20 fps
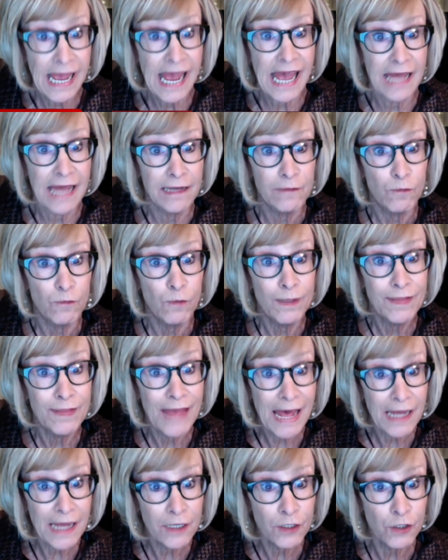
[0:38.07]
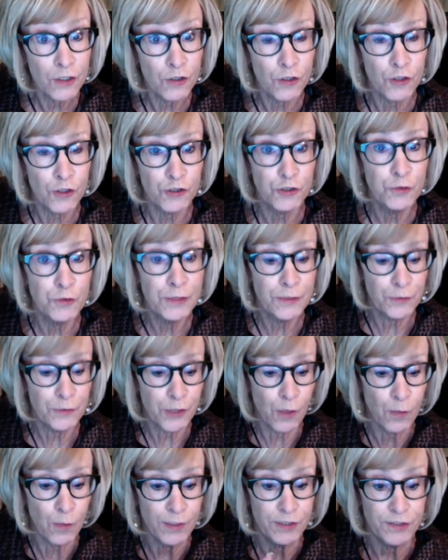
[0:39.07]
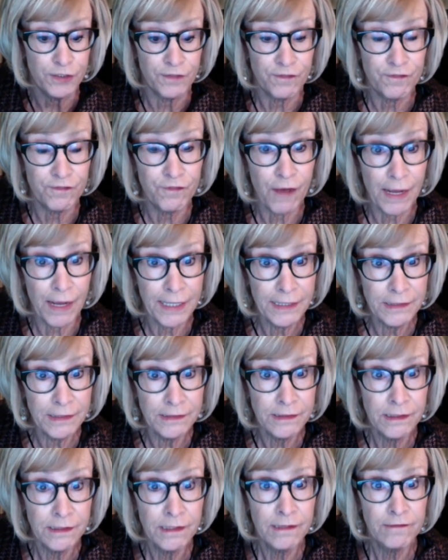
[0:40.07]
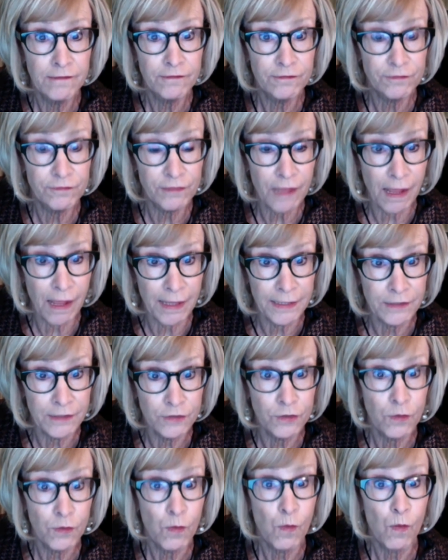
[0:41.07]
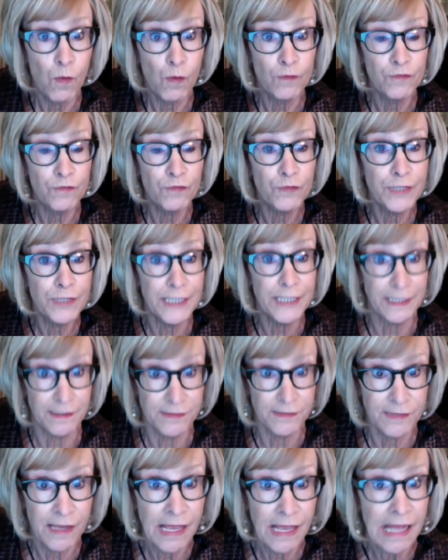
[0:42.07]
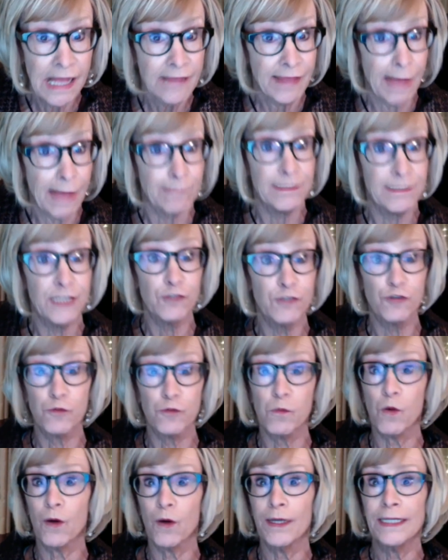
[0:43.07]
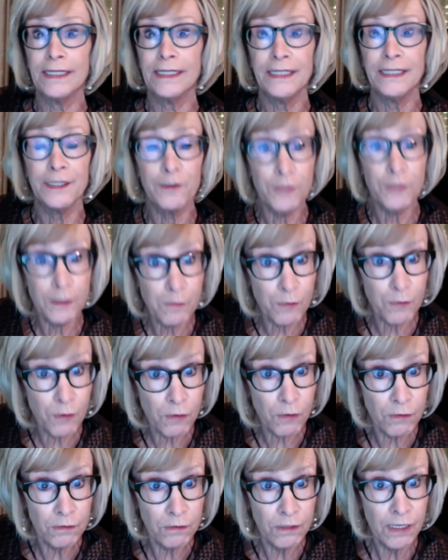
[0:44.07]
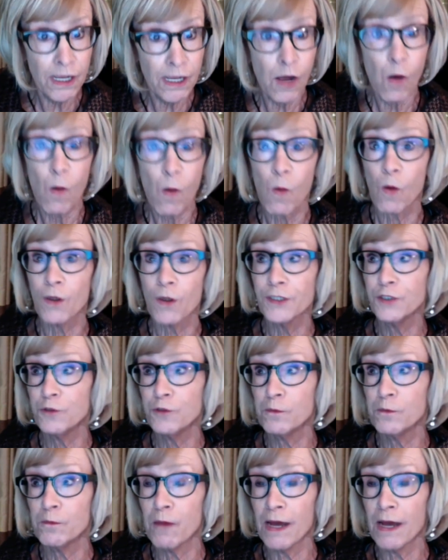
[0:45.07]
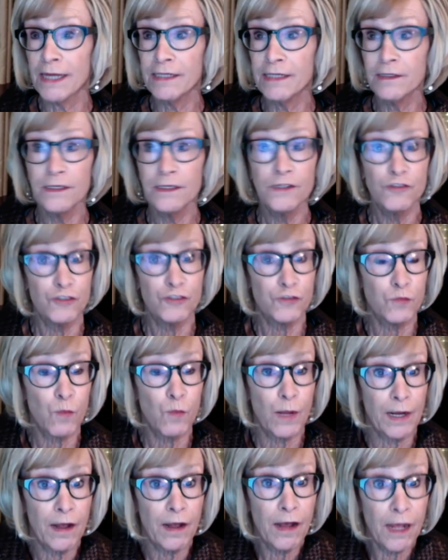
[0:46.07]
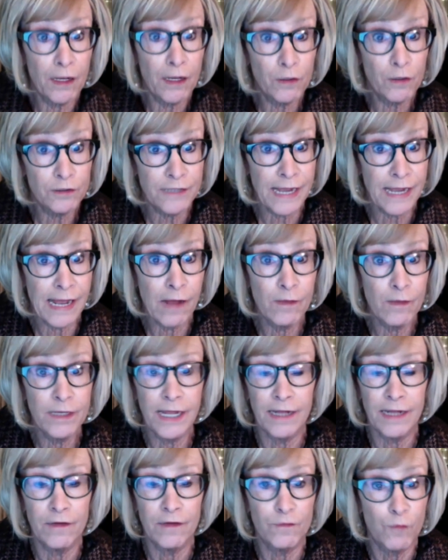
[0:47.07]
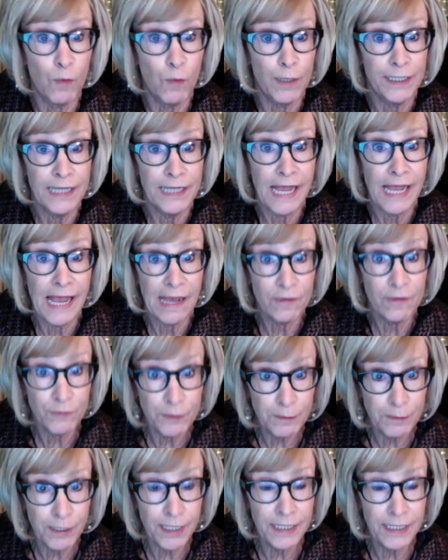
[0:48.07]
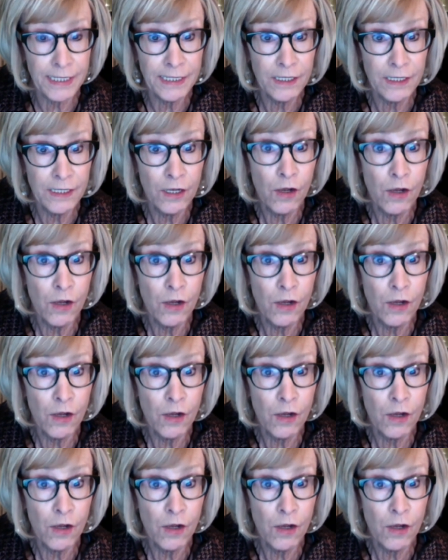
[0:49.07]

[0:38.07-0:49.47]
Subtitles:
And when that occurs, you either go into fight, flight, or freeze. That means you're more irritable, or you might just want to huddle down and avoid everybody,